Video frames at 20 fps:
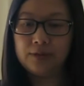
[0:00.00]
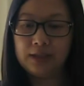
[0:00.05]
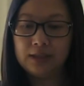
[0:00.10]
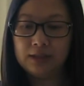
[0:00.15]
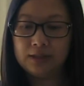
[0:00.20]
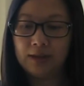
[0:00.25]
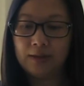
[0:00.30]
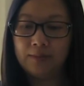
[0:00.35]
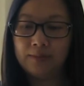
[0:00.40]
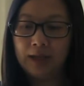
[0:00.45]

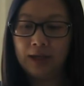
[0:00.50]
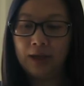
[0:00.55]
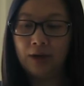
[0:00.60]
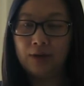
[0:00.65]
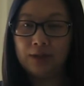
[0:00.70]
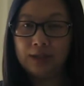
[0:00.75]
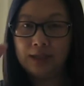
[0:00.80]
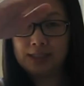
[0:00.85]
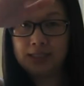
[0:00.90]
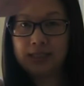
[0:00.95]
something
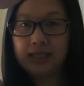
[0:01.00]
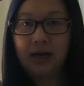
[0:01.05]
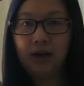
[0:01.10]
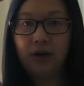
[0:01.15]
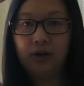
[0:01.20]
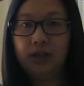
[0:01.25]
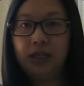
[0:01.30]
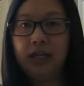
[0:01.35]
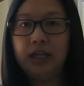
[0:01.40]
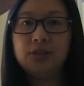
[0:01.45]
on
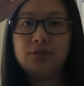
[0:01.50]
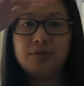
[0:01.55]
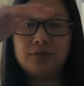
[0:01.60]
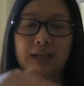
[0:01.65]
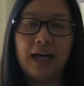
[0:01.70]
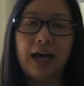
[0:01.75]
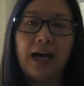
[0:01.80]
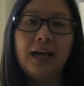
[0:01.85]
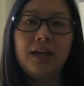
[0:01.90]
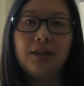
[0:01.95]
on each
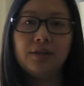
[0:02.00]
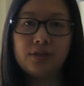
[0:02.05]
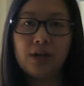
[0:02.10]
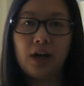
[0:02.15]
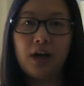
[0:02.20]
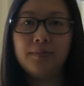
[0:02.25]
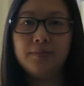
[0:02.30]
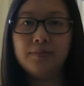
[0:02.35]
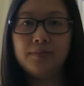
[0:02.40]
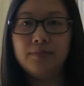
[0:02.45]
side,
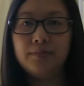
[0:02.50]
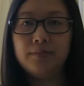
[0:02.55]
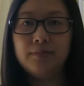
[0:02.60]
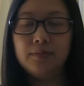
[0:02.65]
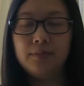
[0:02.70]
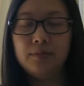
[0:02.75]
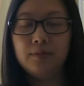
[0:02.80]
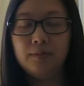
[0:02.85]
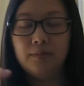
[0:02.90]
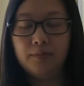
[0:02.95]
top,
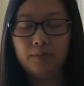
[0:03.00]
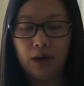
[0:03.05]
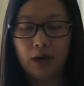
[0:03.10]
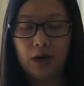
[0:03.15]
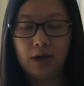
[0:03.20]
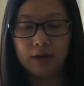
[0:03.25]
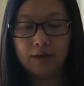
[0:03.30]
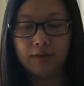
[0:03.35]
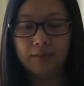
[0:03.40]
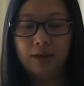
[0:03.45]

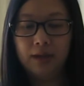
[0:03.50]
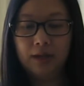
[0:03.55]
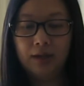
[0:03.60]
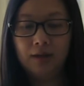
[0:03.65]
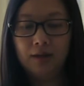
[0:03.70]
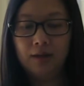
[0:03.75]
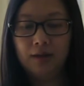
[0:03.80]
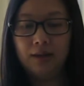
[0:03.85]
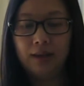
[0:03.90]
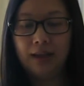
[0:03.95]
bottom,
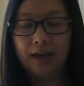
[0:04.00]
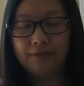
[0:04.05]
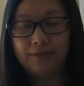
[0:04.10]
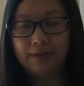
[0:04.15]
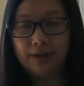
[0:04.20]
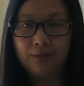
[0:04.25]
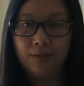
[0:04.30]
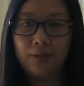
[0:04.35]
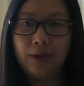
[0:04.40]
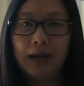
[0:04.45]
left
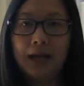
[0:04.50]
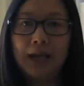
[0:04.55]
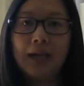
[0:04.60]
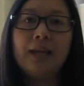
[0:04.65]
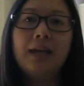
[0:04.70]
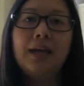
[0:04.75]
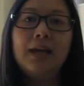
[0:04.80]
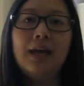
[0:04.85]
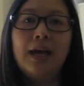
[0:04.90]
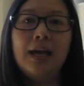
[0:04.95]
and
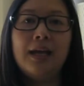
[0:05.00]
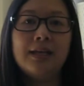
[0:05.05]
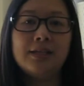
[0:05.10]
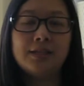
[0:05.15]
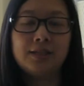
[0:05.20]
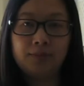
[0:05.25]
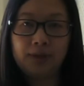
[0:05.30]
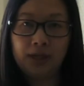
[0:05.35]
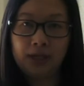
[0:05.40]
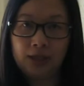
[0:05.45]
right, and then
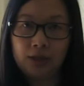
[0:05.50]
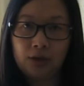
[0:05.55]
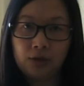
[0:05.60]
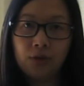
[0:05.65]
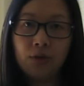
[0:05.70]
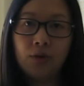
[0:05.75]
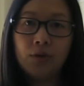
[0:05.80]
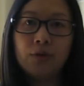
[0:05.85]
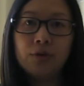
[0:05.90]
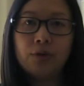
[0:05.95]
something in the
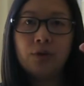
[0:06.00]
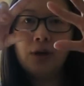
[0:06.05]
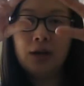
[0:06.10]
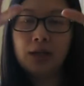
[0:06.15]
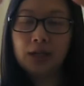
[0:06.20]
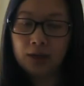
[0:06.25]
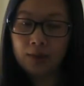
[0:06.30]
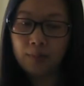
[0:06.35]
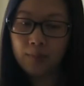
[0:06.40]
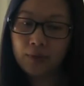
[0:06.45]
corner
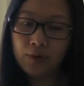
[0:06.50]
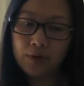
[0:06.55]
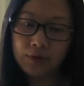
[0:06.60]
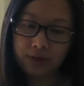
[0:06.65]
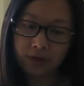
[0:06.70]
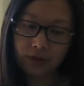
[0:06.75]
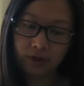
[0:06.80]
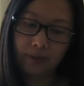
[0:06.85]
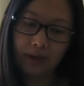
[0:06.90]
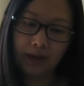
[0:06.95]
and then a
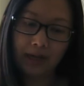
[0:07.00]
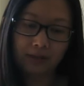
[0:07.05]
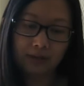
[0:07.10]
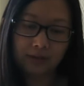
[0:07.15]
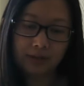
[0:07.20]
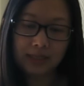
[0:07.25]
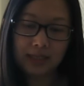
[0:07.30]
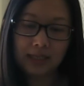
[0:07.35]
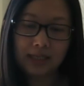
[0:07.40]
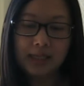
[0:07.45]
border
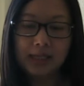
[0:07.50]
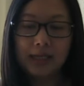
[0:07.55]
around it.